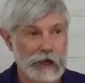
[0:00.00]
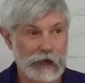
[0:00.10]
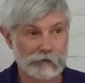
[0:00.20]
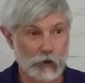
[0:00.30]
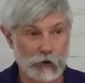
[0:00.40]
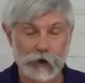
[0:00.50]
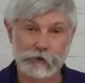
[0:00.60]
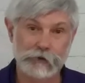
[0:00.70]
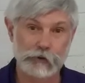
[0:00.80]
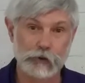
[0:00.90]
have gone
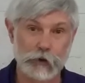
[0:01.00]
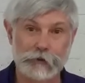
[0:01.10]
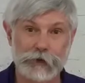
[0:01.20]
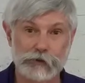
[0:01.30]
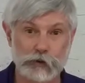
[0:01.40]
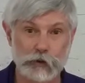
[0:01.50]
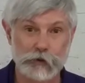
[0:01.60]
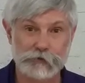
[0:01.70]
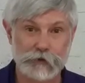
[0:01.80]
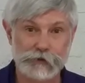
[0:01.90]
on to do great things for
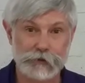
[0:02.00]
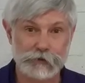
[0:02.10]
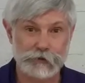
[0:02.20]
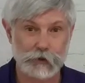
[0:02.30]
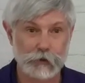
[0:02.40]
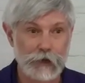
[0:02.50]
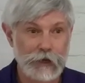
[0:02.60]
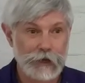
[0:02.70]
U.S. fencing. So